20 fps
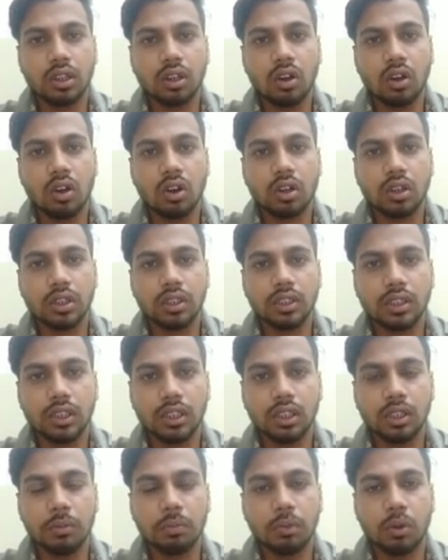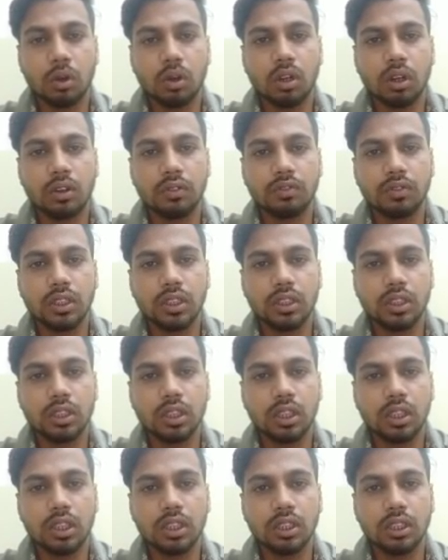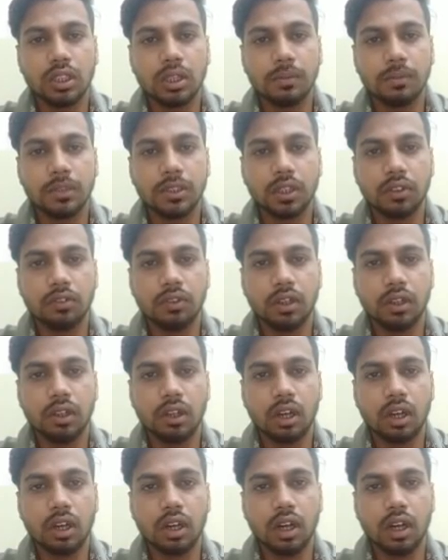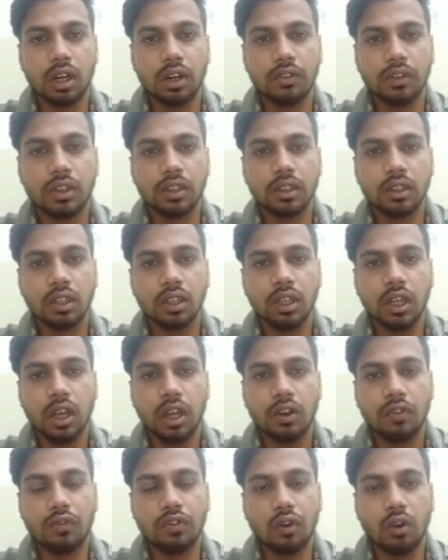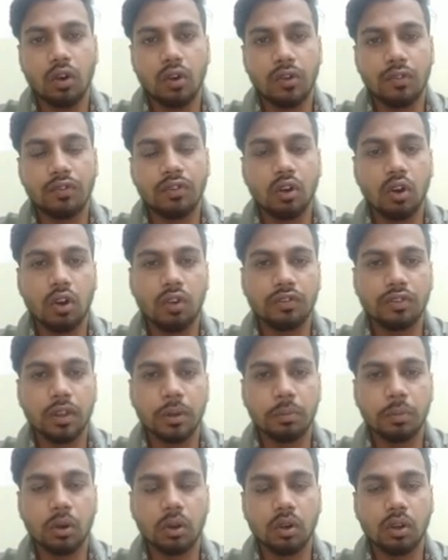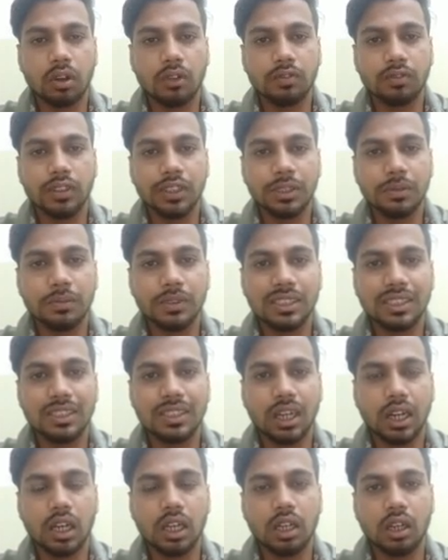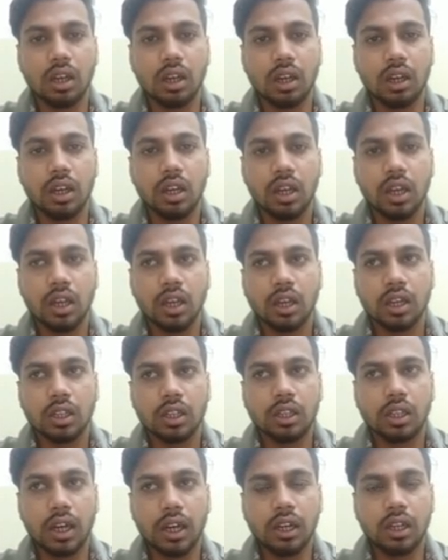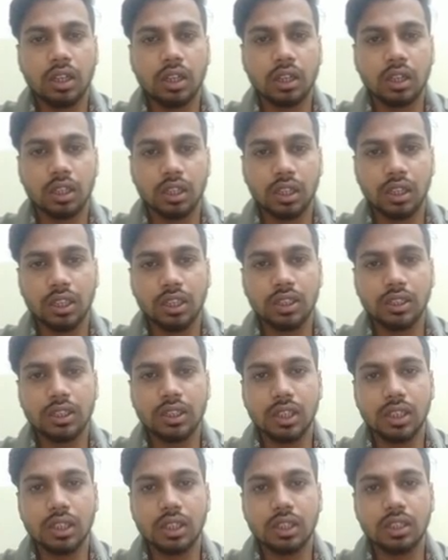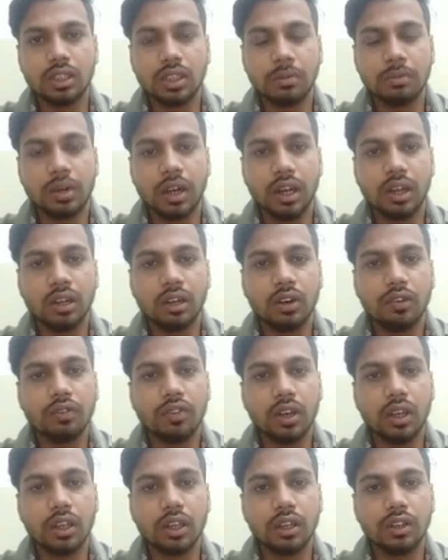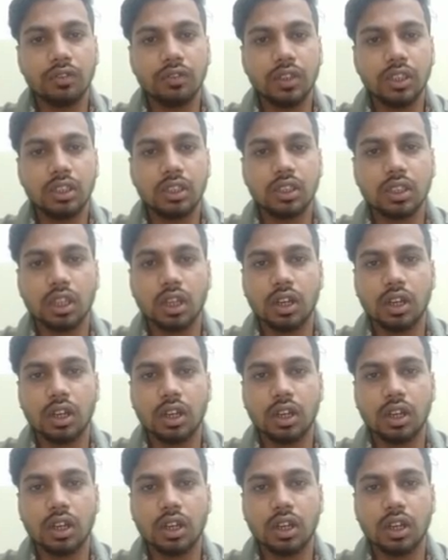occurs in a program which disturbs our the flow of the program, which means that it is some kind of error which